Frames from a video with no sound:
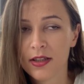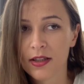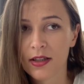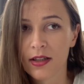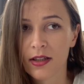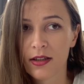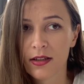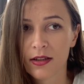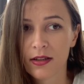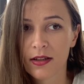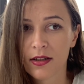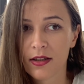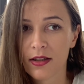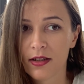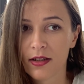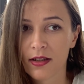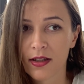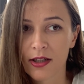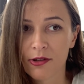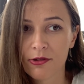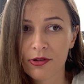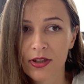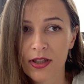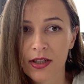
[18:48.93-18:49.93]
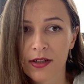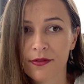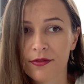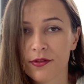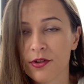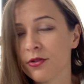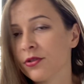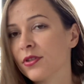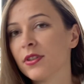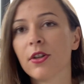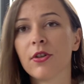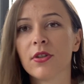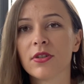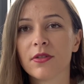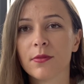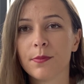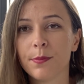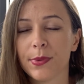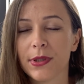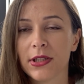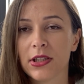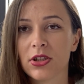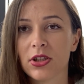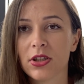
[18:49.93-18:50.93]
And I would have those
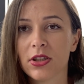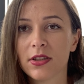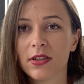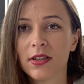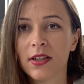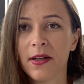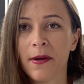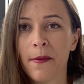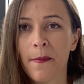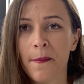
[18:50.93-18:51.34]
awesome pictures.